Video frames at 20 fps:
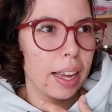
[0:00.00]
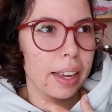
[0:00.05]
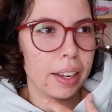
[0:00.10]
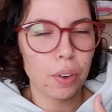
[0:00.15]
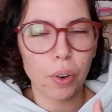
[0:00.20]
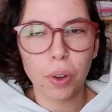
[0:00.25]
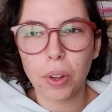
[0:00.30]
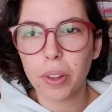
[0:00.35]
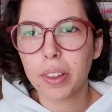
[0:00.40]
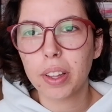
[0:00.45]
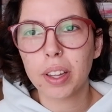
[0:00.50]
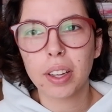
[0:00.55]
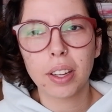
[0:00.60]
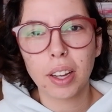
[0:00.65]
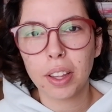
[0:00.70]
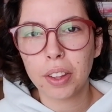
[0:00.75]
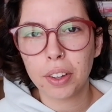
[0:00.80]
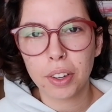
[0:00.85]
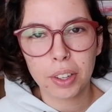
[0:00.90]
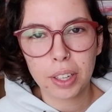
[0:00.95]
and all the
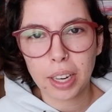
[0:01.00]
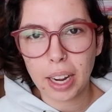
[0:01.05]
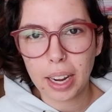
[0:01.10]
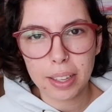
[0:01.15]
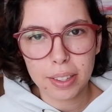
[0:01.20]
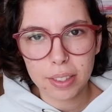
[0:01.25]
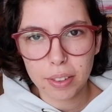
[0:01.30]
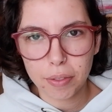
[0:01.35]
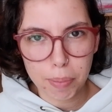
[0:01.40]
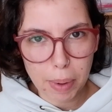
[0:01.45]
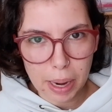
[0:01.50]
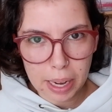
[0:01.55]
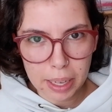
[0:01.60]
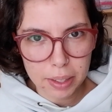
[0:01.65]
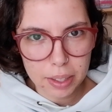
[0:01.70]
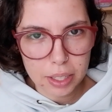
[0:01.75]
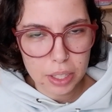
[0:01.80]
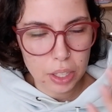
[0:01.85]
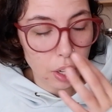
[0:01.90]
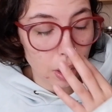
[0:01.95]
other kinds of
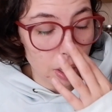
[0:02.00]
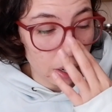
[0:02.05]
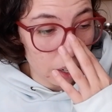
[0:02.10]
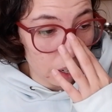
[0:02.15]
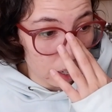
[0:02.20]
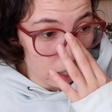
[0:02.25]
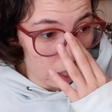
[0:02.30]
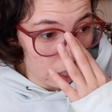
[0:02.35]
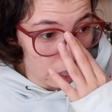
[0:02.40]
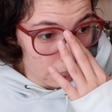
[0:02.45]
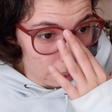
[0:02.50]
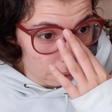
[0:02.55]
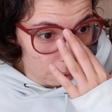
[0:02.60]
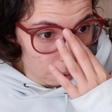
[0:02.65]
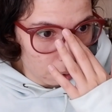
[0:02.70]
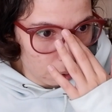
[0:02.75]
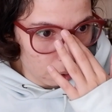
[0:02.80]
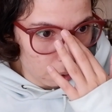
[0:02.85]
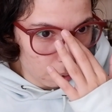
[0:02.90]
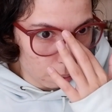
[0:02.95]
mites are
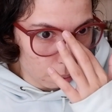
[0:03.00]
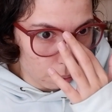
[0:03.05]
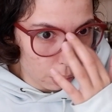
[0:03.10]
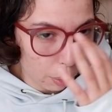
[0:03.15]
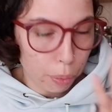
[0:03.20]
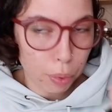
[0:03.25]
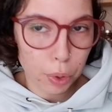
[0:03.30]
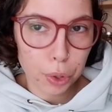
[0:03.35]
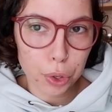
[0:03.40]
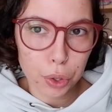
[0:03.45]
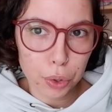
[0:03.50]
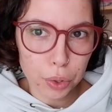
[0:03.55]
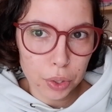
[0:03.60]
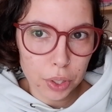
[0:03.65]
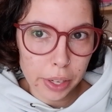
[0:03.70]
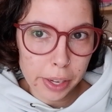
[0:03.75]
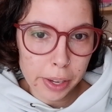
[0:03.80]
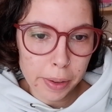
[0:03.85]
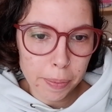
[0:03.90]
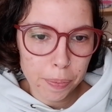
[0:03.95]

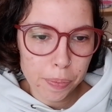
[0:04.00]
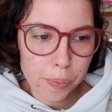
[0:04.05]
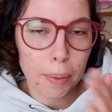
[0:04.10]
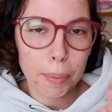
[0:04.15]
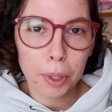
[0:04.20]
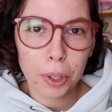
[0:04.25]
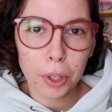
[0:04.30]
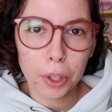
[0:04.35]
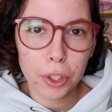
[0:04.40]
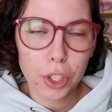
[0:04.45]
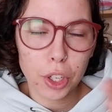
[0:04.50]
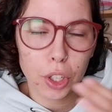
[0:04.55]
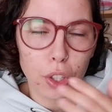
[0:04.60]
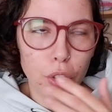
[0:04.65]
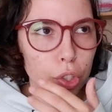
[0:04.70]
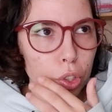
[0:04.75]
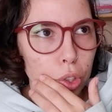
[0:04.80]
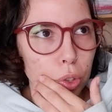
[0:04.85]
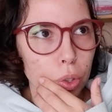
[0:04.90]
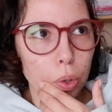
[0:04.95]
reproducing. I'm
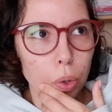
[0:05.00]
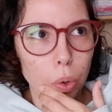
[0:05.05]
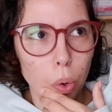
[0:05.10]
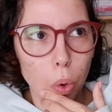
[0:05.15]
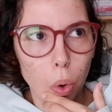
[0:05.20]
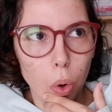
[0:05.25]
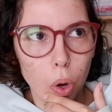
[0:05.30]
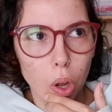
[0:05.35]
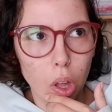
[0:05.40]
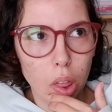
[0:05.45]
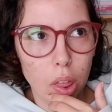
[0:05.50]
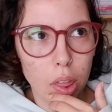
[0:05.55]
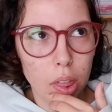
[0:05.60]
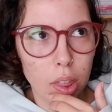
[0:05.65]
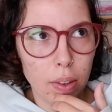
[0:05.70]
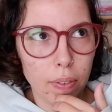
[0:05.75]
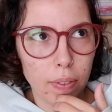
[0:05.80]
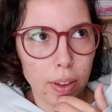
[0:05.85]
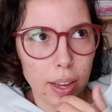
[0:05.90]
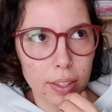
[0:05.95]
allergic to the
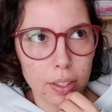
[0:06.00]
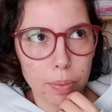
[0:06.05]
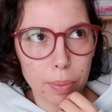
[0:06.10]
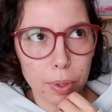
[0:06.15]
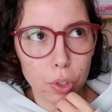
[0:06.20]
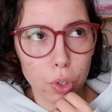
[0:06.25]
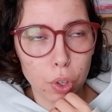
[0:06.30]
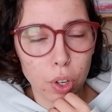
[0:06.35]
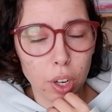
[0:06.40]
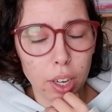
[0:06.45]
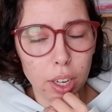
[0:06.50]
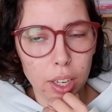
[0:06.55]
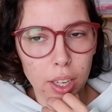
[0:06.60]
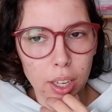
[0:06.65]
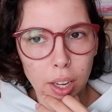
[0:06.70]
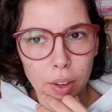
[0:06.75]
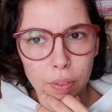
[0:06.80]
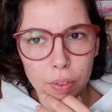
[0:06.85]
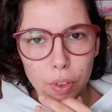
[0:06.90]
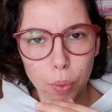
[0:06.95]
vast
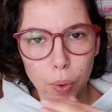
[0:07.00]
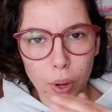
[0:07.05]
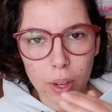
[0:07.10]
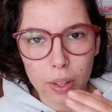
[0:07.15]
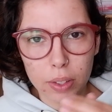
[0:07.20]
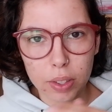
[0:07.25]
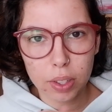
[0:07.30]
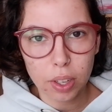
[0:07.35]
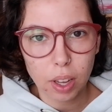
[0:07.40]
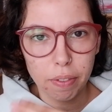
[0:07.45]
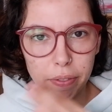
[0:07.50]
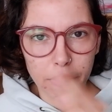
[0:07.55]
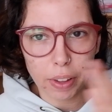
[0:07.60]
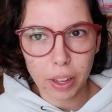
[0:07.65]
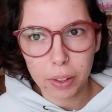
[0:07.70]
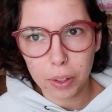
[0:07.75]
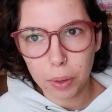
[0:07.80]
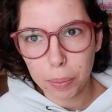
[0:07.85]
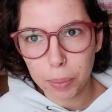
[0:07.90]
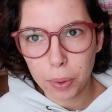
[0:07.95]
majority of the ones
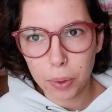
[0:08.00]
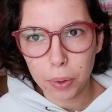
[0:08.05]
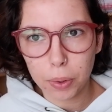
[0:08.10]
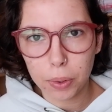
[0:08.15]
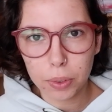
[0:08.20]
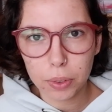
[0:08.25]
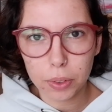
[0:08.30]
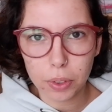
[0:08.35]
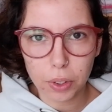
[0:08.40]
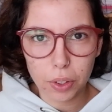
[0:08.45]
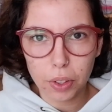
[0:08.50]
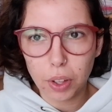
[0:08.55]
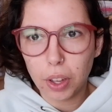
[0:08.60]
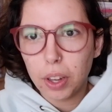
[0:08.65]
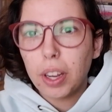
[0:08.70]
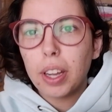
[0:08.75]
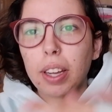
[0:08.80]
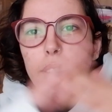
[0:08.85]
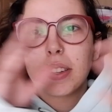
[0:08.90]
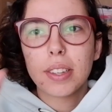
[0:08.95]
available
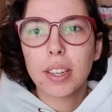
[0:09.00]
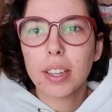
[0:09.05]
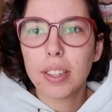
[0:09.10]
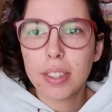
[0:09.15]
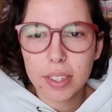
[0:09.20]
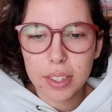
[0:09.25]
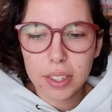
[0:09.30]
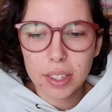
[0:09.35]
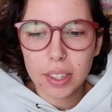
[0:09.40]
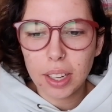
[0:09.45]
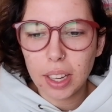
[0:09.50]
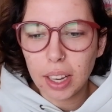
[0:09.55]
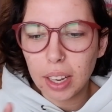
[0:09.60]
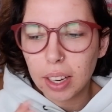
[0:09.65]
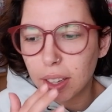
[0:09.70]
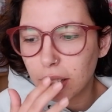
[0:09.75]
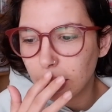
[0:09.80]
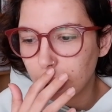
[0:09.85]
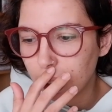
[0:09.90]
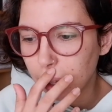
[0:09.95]
that exist
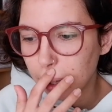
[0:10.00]
in